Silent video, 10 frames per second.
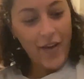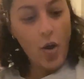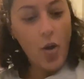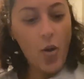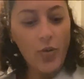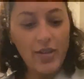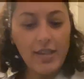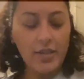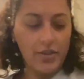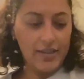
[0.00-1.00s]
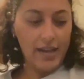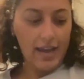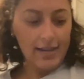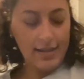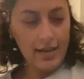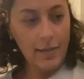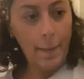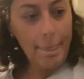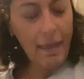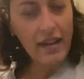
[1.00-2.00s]
Oh, this is good size.
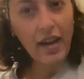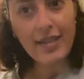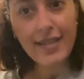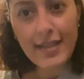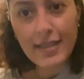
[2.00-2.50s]
I got 6